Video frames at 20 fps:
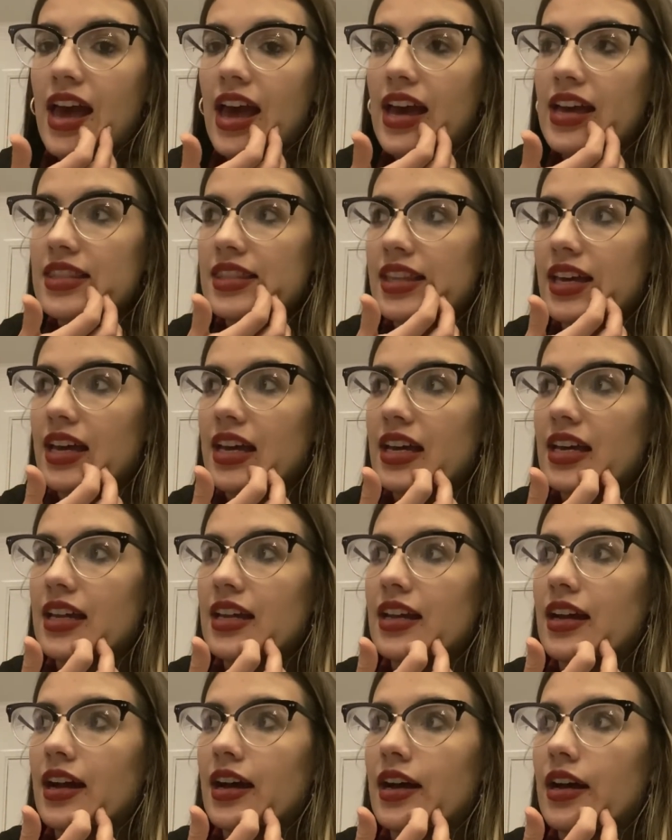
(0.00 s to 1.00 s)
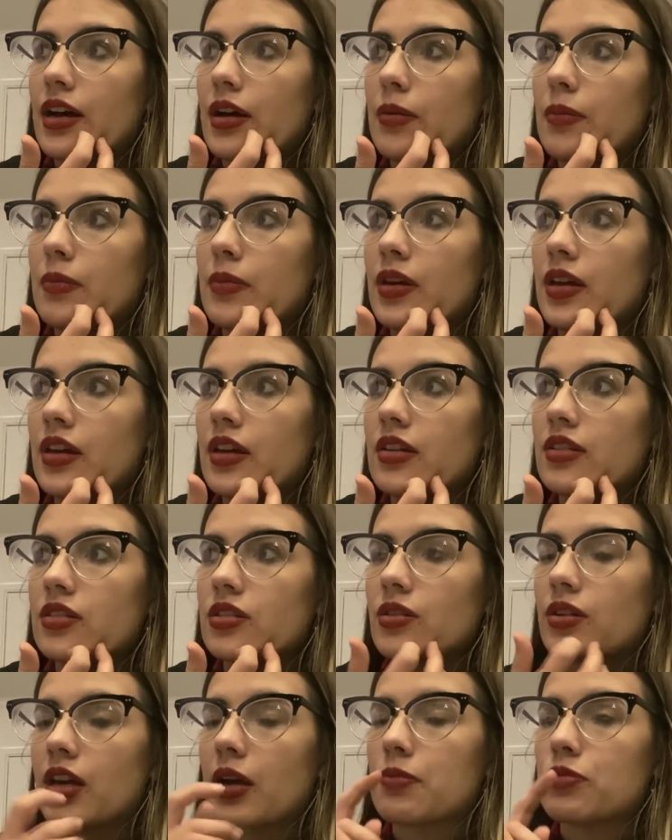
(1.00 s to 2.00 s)
And then, um,
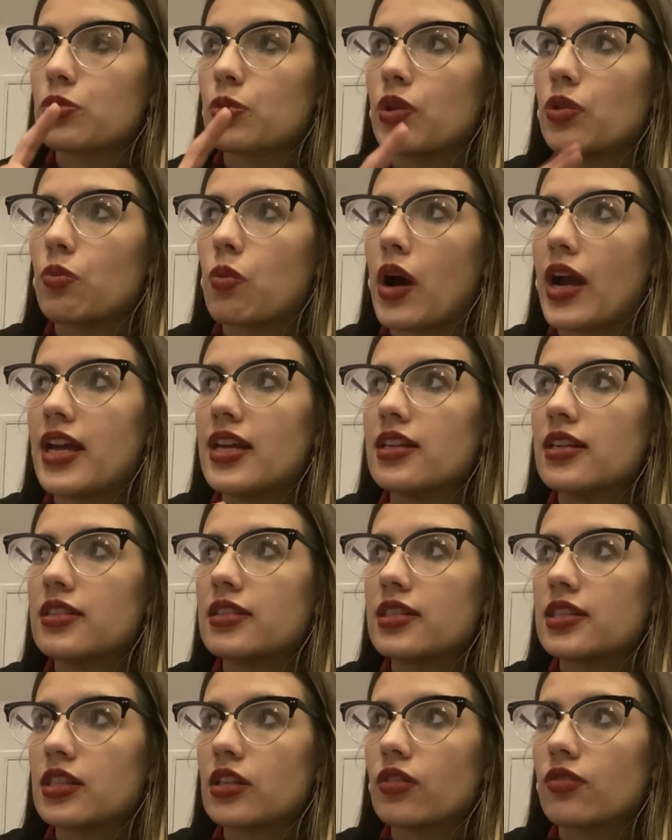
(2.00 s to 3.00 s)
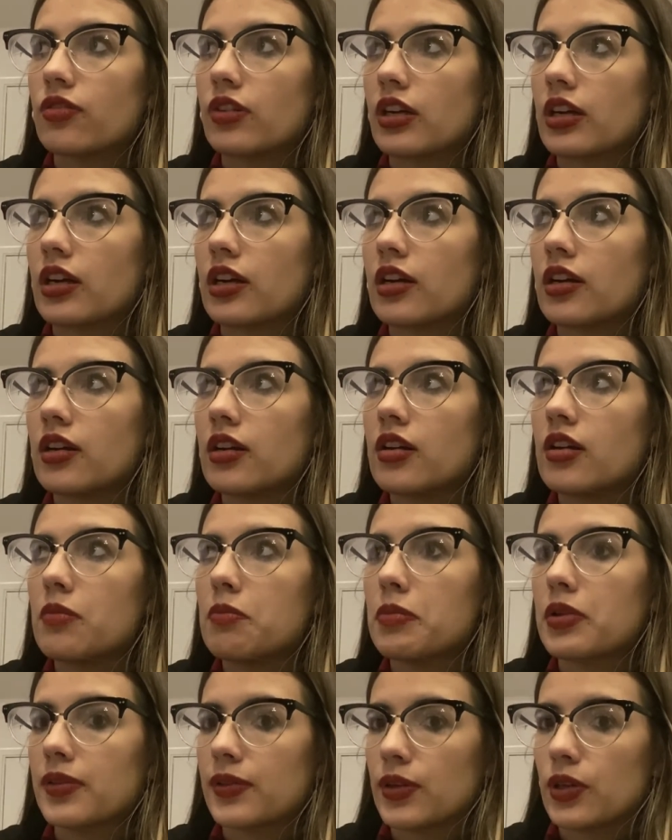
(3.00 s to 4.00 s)
so it comes with white and silver
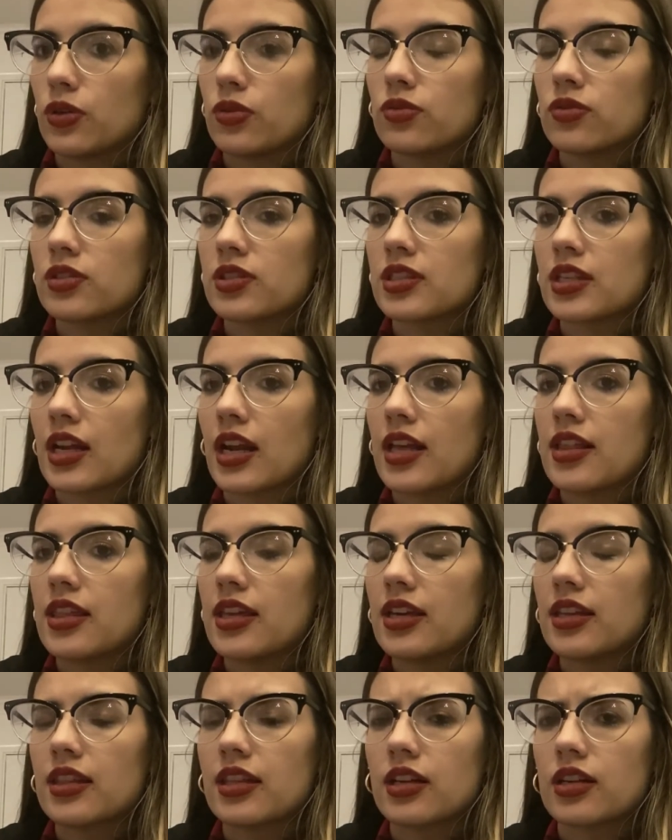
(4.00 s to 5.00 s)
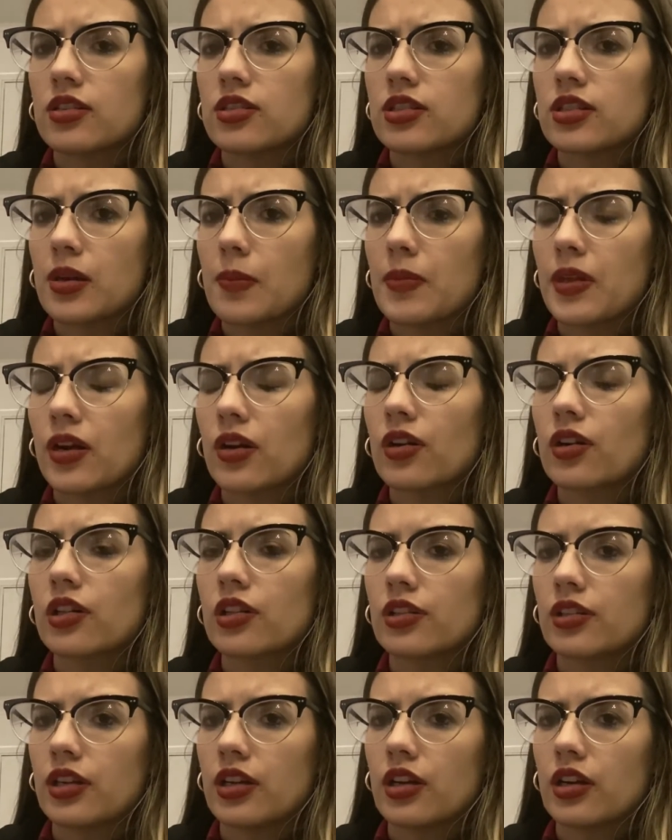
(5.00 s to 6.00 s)
balloons. And I think there's some that are
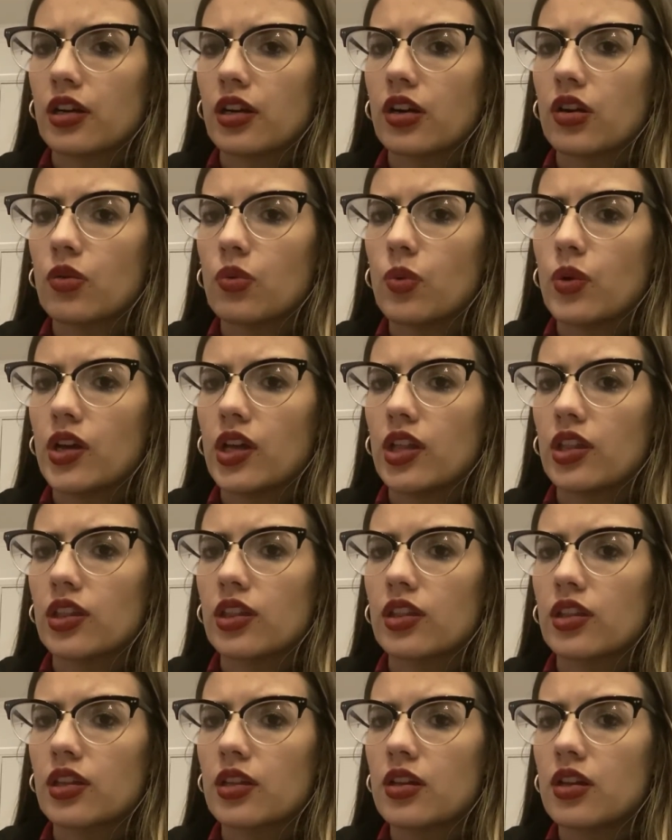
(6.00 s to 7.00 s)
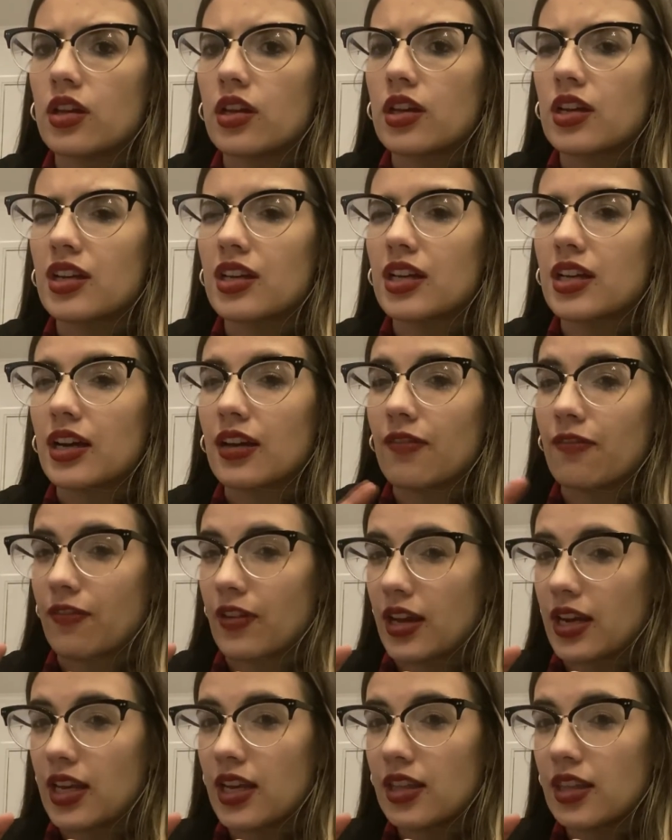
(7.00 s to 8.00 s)
clear with
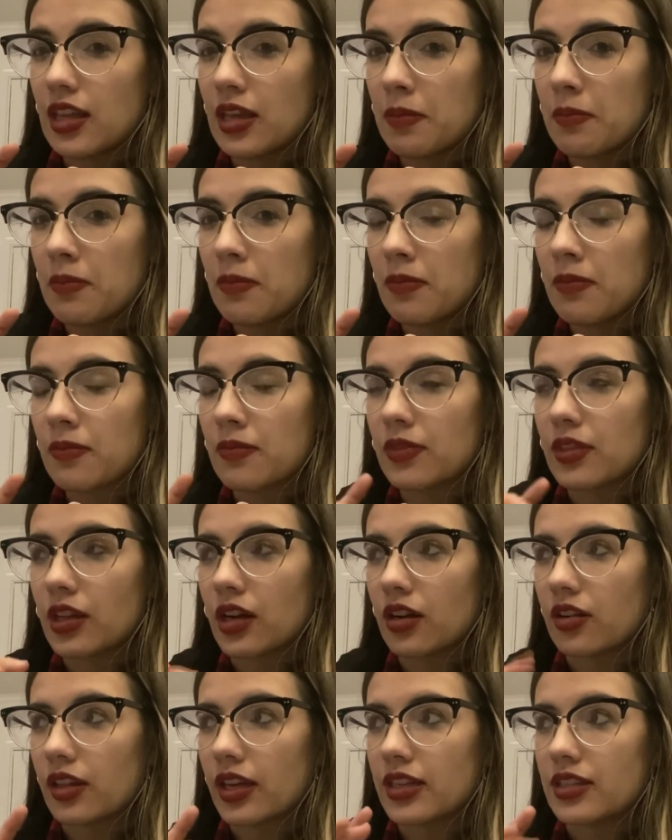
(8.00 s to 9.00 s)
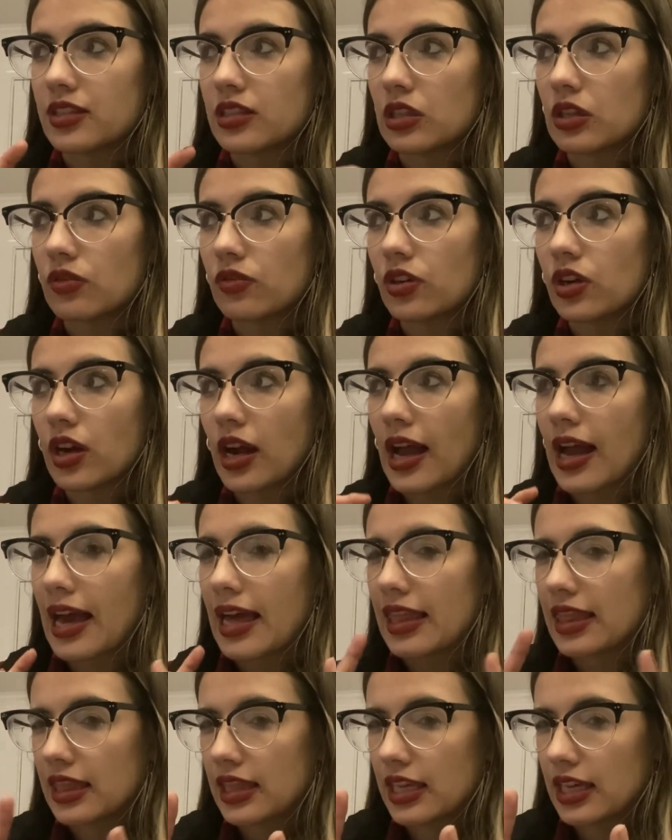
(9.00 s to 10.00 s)
confetti in them that are like silver,
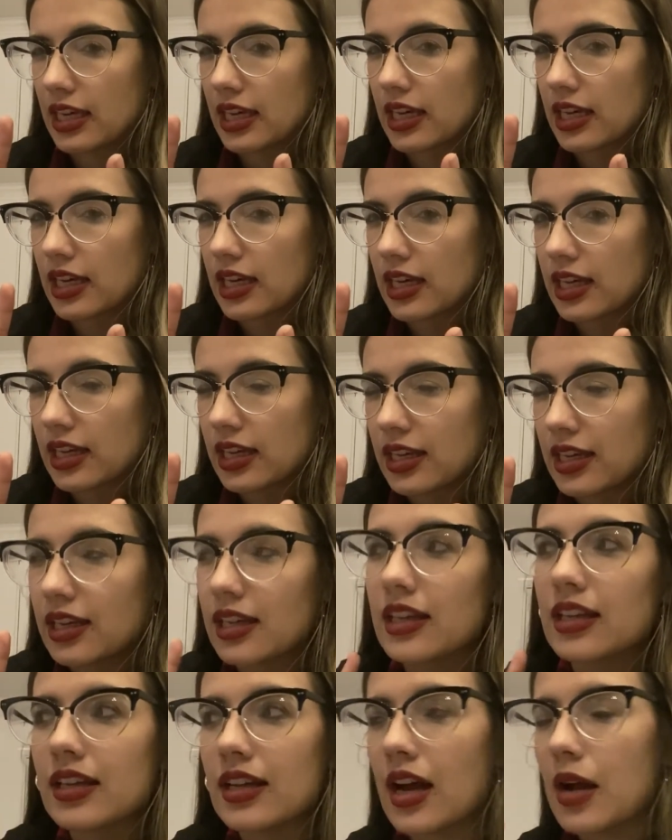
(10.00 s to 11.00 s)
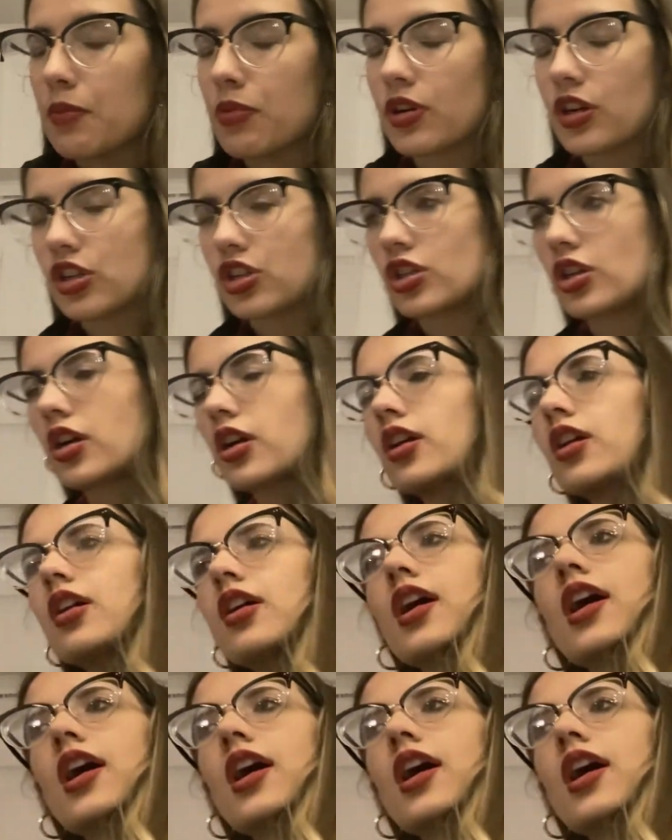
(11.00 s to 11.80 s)
I think. I'm pretty sure.